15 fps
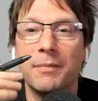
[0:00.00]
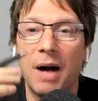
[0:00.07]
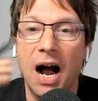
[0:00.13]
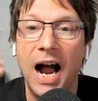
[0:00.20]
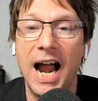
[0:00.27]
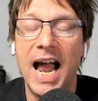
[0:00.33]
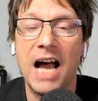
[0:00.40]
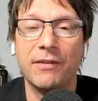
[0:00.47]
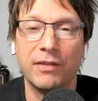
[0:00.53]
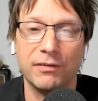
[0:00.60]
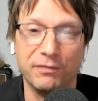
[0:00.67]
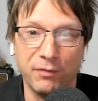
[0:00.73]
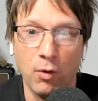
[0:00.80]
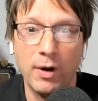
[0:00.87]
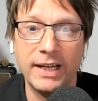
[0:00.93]
I have a
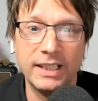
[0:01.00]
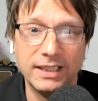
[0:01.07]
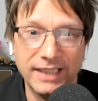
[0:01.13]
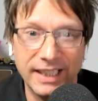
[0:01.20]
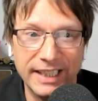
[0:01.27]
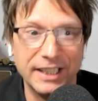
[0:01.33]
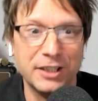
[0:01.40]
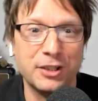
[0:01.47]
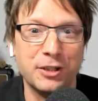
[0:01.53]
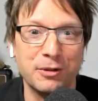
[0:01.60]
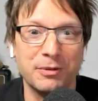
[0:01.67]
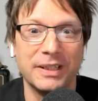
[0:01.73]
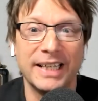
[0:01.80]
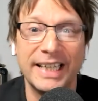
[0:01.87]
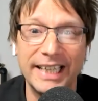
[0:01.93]
voice that is
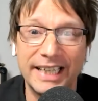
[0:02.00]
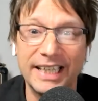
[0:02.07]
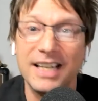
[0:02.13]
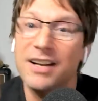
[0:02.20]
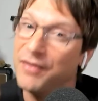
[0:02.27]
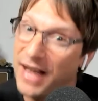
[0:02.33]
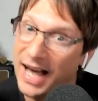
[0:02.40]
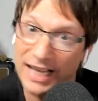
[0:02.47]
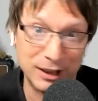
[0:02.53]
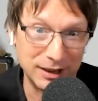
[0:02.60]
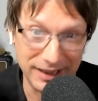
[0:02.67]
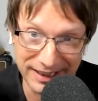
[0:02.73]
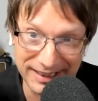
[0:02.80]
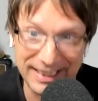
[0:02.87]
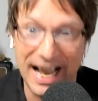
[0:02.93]
unique. That's
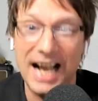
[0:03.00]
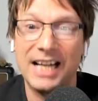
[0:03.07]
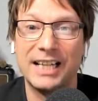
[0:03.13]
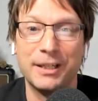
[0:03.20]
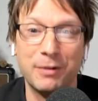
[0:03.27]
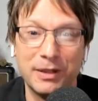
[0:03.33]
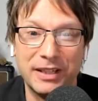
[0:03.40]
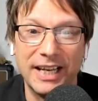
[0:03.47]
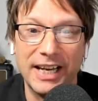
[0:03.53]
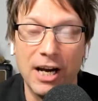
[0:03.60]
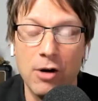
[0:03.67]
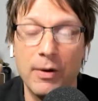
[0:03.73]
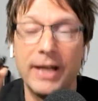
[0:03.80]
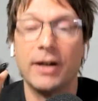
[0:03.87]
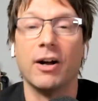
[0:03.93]
exactly what they
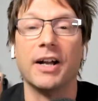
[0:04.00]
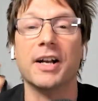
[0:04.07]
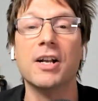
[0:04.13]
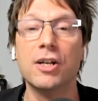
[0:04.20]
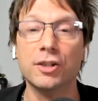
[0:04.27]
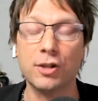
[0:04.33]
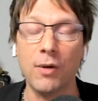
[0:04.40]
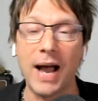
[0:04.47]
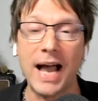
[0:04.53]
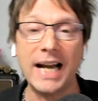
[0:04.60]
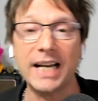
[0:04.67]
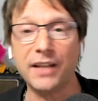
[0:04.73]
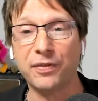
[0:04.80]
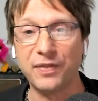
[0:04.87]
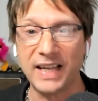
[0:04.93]
go in on. So
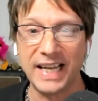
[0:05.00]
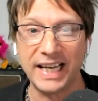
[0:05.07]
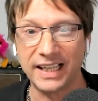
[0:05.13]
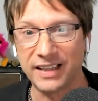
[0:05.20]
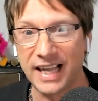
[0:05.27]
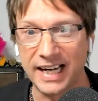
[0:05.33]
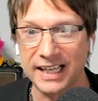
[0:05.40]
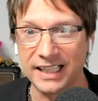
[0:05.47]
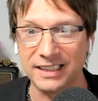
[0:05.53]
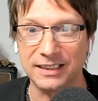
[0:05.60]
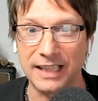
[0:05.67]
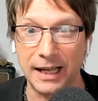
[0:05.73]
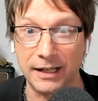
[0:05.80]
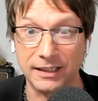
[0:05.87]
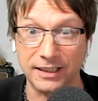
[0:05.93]
anything that is
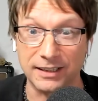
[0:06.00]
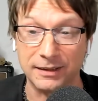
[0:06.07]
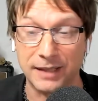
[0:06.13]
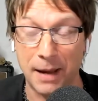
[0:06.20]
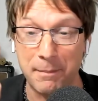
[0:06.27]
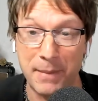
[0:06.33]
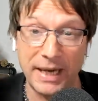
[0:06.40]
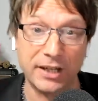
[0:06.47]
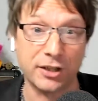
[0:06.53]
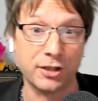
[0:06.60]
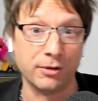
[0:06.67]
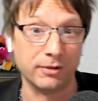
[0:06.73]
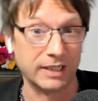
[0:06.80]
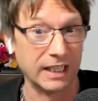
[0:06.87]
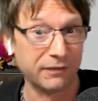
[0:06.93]
that's, that makes
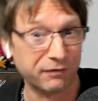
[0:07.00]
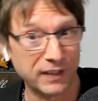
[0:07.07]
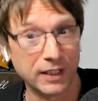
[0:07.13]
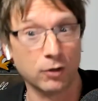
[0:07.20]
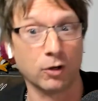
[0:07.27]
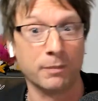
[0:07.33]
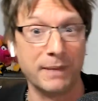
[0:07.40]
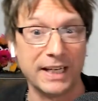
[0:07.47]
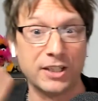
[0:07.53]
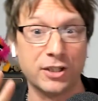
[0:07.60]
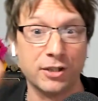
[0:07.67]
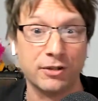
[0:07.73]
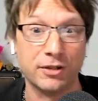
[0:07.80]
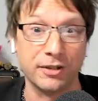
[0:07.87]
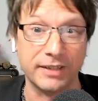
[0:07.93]
you different or makes
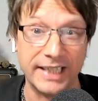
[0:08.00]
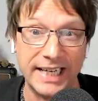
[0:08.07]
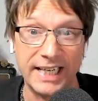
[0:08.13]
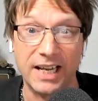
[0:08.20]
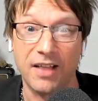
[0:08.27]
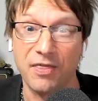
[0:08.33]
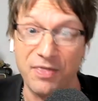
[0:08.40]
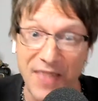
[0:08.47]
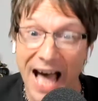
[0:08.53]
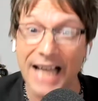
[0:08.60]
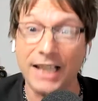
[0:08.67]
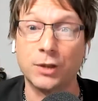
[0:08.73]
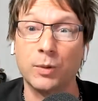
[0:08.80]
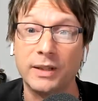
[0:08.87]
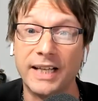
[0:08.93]
you unique,
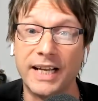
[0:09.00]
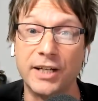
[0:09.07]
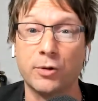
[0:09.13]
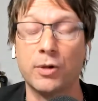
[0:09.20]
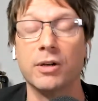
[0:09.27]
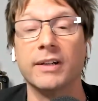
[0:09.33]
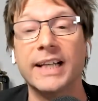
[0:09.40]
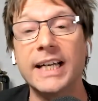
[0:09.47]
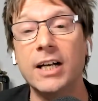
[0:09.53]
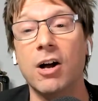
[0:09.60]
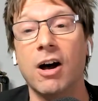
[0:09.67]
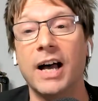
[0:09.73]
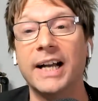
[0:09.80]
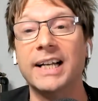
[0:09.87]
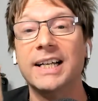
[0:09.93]
that's what they drill in
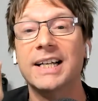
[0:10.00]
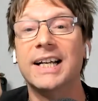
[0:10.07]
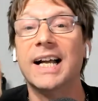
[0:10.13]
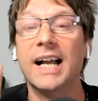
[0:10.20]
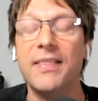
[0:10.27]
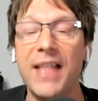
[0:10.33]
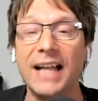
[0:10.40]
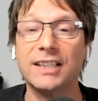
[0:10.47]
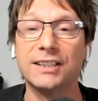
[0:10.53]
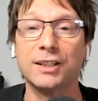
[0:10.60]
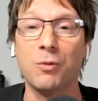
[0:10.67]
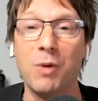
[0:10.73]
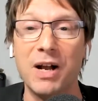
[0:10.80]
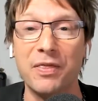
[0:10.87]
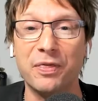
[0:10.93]
on. And that's
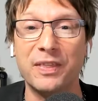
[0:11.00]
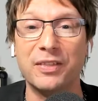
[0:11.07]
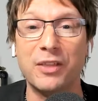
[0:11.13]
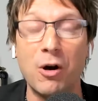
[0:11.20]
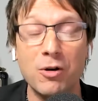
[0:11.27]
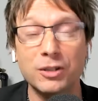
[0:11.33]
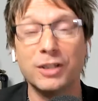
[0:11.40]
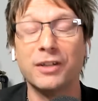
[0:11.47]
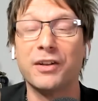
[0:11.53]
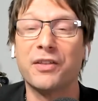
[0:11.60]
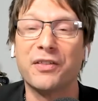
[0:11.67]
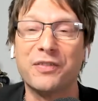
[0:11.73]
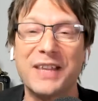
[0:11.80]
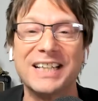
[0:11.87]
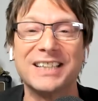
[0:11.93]
the one, th those are the
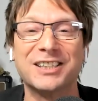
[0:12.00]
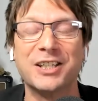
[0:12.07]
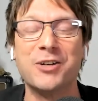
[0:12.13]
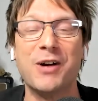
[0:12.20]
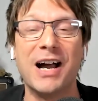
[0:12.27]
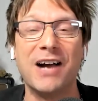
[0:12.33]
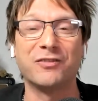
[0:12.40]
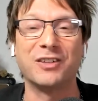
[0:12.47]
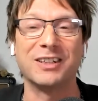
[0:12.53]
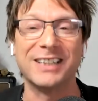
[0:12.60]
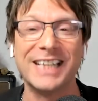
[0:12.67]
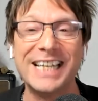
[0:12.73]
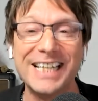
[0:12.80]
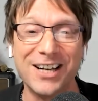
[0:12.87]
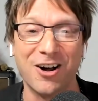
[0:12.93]
things that you have to
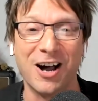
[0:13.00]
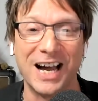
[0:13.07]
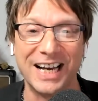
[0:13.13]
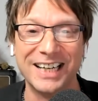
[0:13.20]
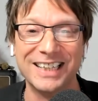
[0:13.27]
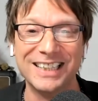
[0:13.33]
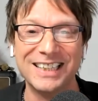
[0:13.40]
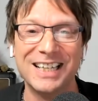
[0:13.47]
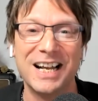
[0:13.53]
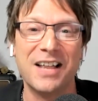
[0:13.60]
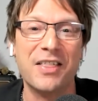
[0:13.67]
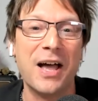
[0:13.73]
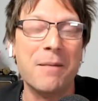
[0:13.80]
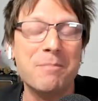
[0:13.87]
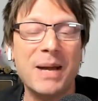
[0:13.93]
lean on
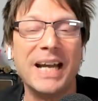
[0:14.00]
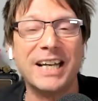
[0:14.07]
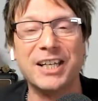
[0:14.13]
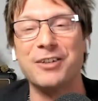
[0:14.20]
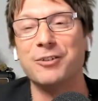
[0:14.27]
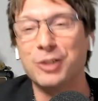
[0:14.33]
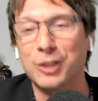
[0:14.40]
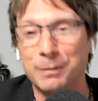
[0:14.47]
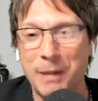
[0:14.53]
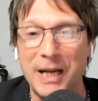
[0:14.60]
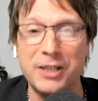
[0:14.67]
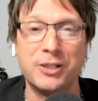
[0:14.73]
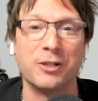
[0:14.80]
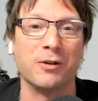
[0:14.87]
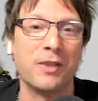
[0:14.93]
that make you
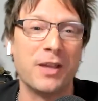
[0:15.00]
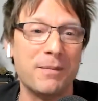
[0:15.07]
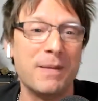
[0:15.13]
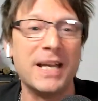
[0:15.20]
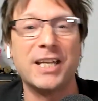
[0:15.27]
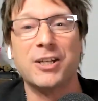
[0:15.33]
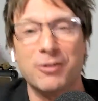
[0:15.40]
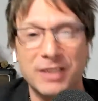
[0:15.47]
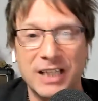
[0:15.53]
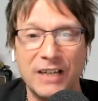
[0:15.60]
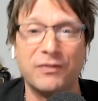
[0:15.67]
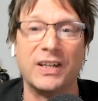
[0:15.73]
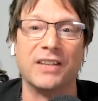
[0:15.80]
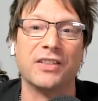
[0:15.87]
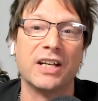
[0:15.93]
special, that make you
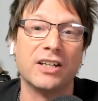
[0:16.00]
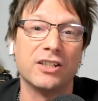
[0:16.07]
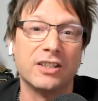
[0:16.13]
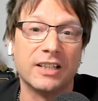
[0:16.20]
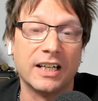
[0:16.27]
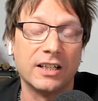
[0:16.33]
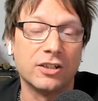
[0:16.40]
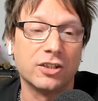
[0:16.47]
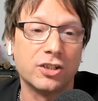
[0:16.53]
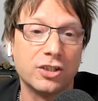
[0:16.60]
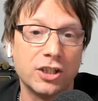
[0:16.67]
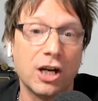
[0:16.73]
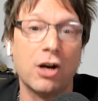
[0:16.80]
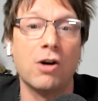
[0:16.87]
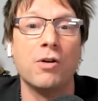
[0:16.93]
different, that, that
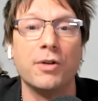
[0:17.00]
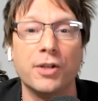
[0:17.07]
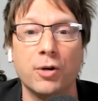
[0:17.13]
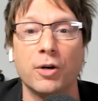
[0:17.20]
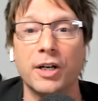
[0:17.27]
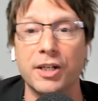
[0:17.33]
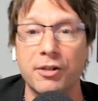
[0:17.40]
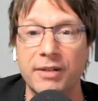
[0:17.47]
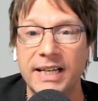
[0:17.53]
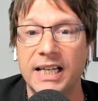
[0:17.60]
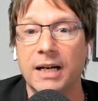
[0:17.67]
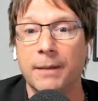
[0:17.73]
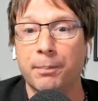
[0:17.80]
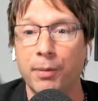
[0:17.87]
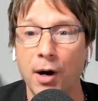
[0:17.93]
show your unique
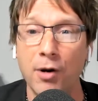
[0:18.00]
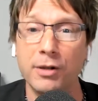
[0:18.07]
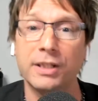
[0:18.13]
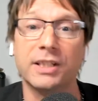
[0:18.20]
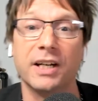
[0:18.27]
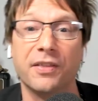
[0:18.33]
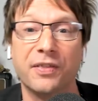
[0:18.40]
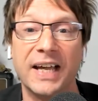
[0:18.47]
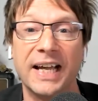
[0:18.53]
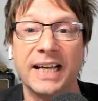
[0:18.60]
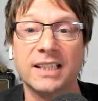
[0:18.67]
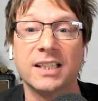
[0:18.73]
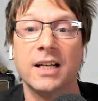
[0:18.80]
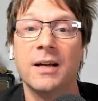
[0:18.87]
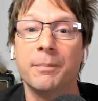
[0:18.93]
approach to
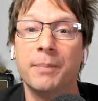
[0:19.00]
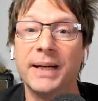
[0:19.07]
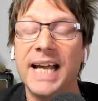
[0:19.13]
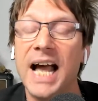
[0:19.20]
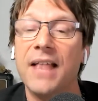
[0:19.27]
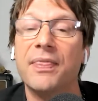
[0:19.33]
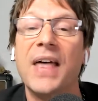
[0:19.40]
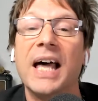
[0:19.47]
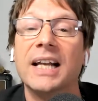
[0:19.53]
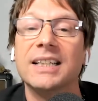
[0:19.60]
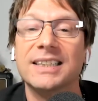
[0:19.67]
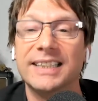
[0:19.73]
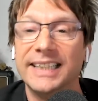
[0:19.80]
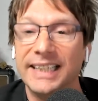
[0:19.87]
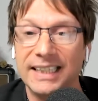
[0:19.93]
things. But yet that
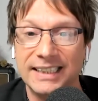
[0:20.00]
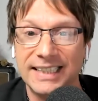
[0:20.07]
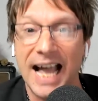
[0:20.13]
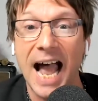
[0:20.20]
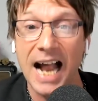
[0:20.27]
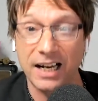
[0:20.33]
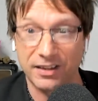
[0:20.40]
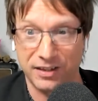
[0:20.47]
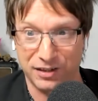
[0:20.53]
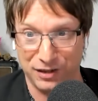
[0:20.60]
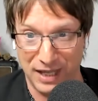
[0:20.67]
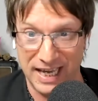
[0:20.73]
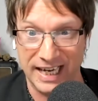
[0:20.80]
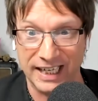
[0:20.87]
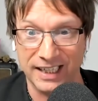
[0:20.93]
is the exact
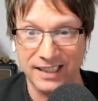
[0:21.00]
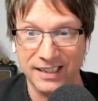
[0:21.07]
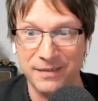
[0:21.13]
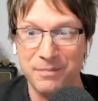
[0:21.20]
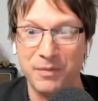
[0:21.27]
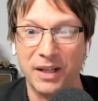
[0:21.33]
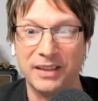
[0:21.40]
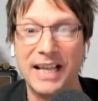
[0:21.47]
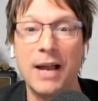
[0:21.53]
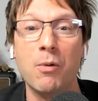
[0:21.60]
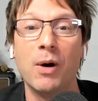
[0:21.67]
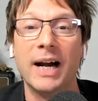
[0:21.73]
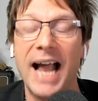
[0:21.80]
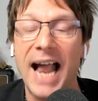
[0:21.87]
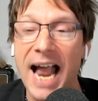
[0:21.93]
thing that they
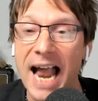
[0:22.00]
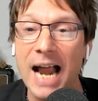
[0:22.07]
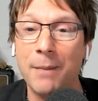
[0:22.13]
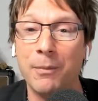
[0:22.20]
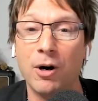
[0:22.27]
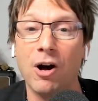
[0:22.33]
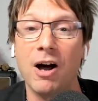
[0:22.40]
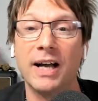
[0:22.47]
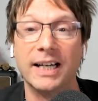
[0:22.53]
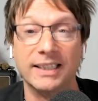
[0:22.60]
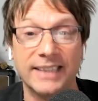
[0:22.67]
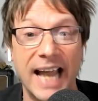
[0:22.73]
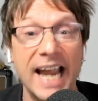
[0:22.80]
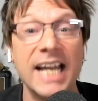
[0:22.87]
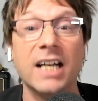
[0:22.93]
want to hammer on and
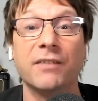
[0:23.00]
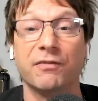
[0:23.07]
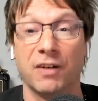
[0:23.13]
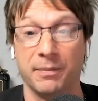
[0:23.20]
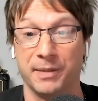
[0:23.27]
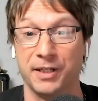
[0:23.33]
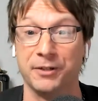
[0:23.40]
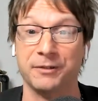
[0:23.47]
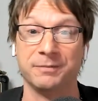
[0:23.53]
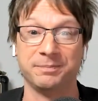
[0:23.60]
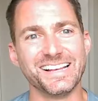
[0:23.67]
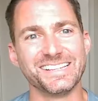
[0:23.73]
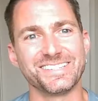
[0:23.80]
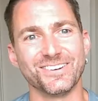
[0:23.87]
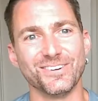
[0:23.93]
take from you.
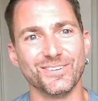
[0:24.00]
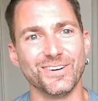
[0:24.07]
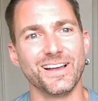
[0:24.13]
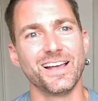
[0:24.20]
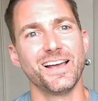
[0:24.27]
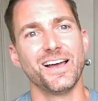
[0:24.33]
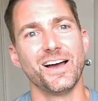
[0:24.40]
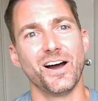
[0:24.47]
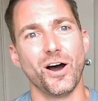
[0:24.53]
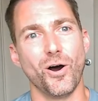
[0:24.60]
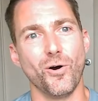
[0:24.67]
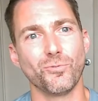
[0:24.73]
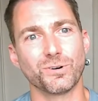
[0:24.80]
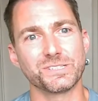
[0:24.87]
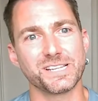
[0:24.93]
So
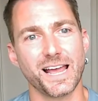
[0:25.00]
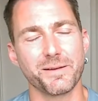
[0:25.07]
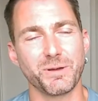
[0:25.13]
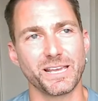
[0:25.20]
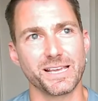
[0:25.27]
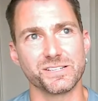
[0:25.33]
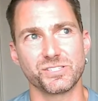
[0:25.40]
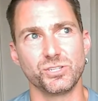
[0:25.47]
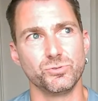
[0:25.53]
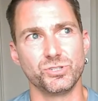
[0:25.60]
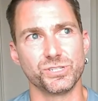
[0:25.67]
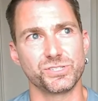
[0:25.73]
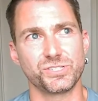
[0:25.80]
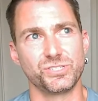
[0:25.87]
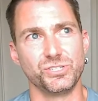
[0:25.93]
over time, I guess you
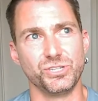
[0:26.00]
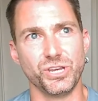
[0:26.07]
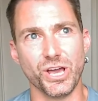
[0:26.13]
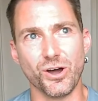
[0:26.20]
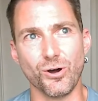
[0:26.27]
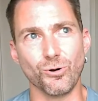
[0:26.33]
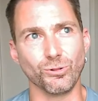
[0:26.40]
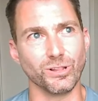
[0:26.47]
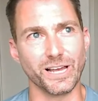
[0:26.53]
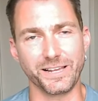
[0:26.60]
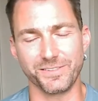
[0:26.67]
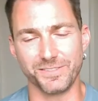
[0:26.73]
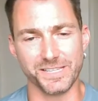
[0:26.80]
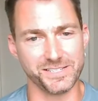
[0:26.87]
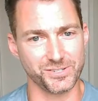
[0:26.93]
just know, like,
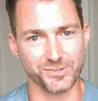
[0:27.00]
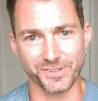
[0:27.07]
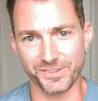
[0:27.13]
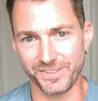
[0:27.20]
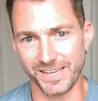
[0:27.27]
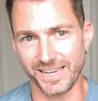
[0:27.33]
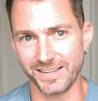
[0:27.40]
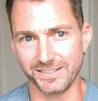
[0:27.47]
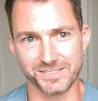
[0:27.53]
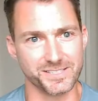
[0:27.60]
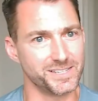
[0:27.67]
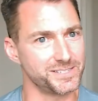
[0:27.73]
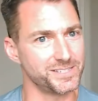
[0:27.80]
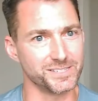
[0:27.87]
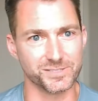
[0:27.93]
these are the things,
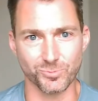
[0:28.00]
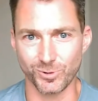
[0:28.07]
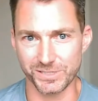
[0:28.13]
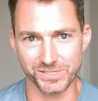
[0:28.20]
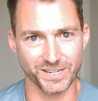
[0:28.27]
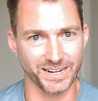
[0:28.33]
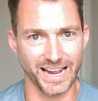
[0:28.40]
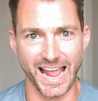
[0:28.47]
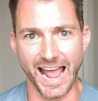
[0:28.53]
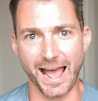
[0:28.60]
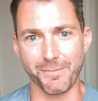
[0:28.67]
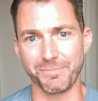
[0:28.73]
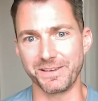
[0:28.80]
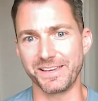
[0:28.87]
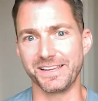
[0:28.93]
this is what's going to
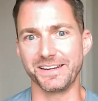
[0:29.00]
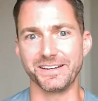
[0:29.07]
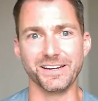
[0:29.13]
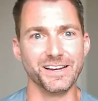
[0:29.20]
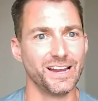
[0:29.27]
happen.